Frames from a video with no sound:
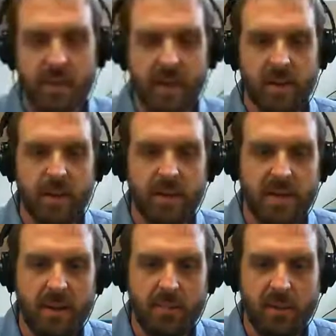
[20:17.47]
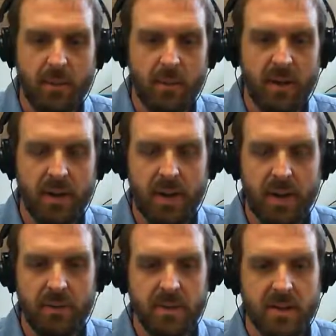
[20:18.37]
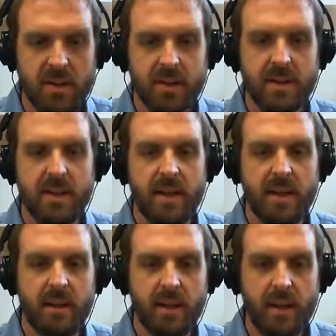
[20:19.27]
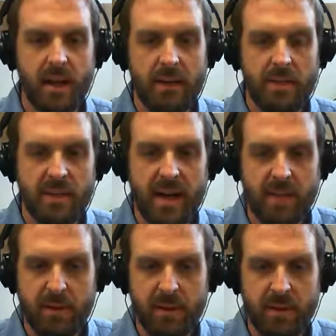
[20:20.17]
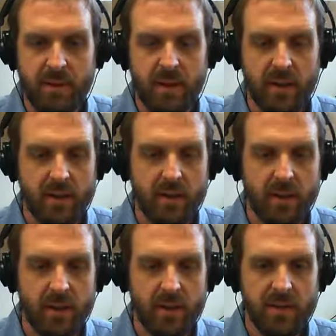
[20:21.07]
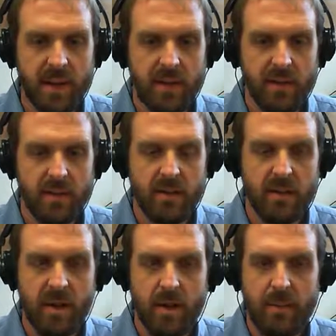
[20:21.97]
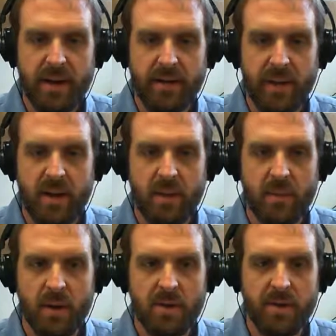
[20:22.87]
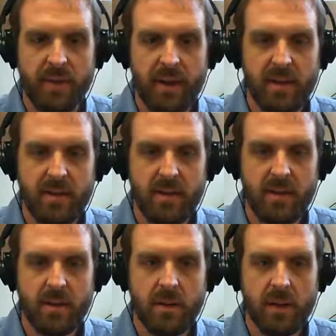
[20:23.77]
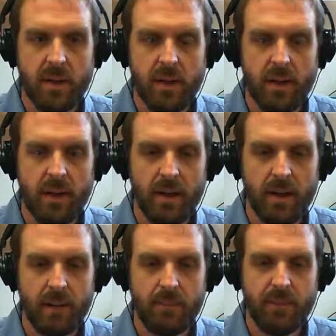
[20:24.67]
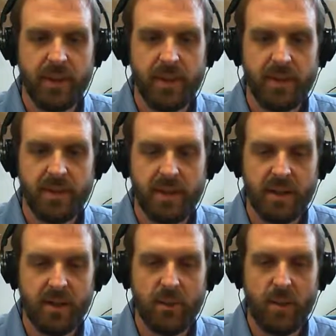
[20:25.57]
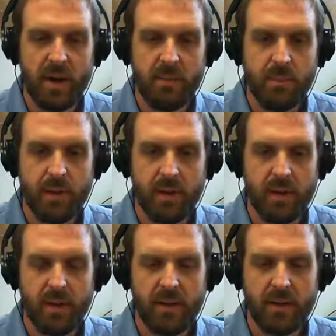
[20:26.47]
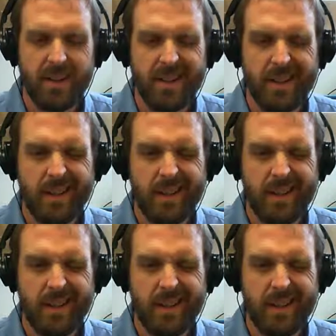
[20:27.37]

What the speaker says: talking about chapter 1, I was just going to say that I was happy that they decided to talk about the hallmarks of cancer, that Weinberg and